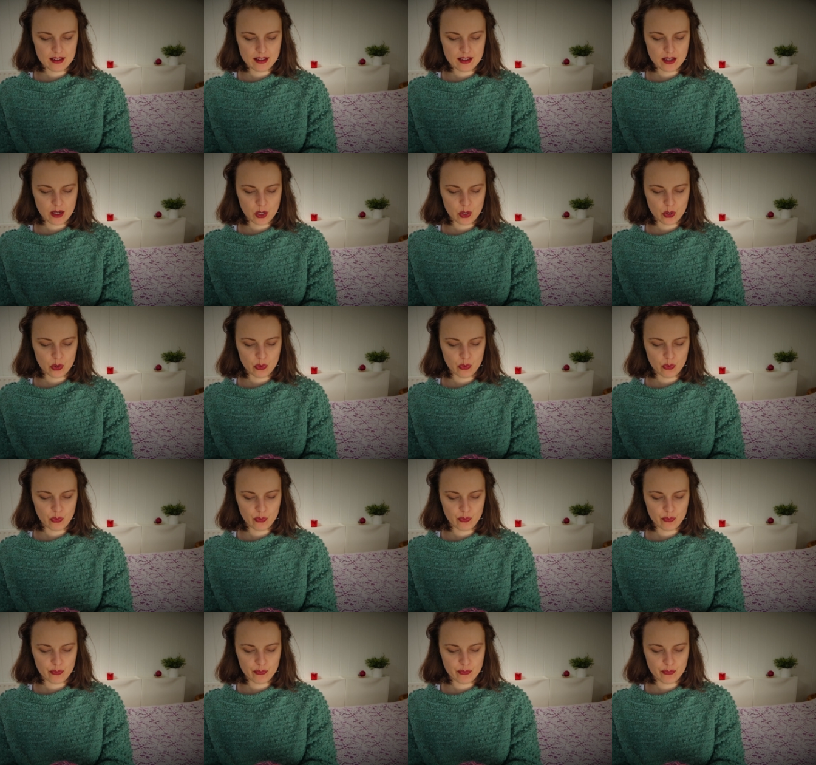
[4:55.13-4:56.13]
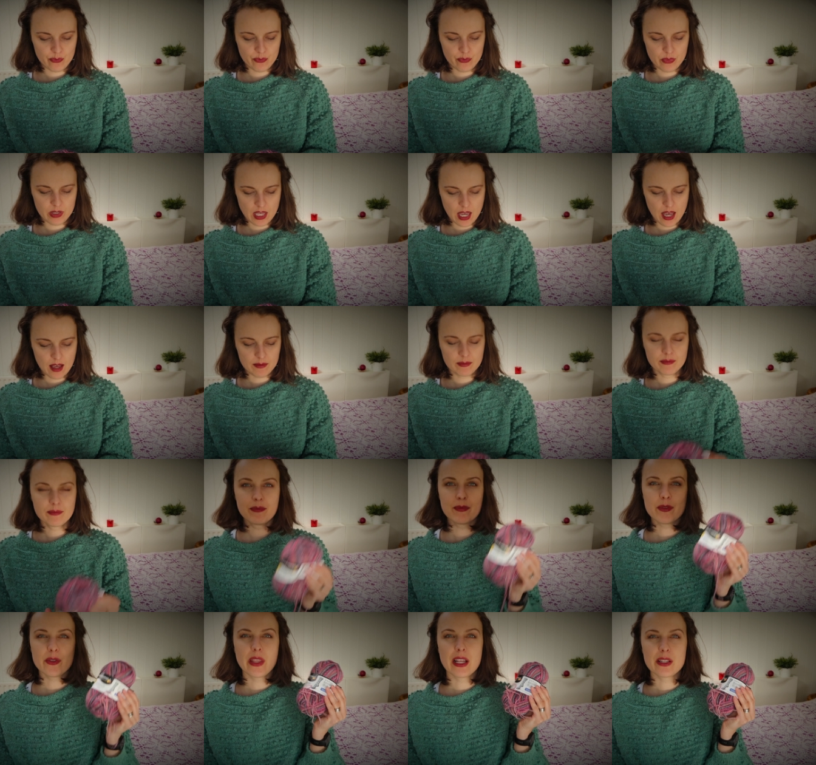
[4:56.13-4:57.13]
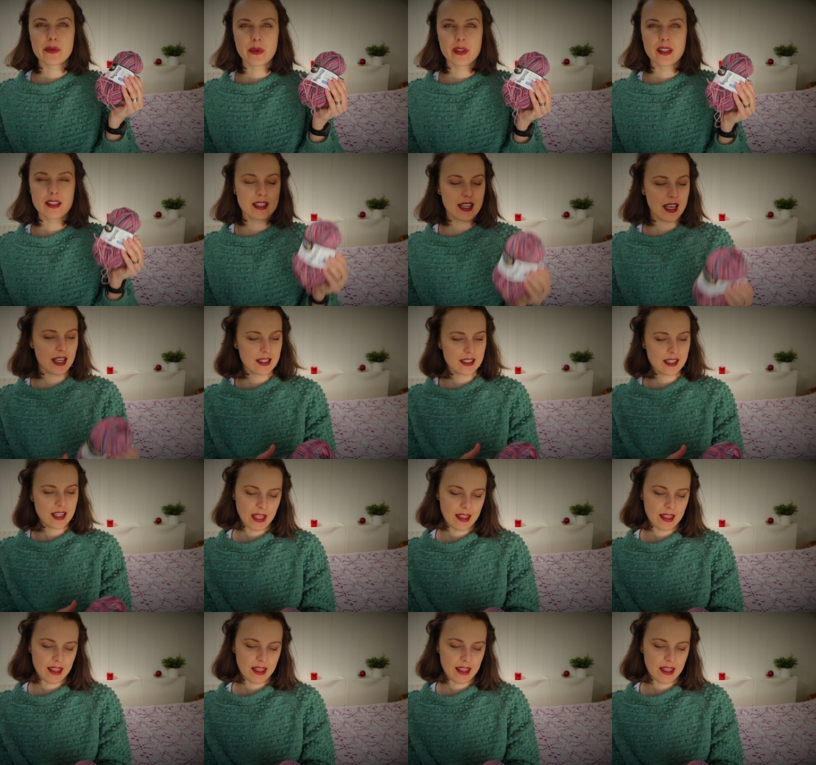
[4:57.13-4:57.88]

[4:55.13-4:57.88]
so yeah, that's what it says.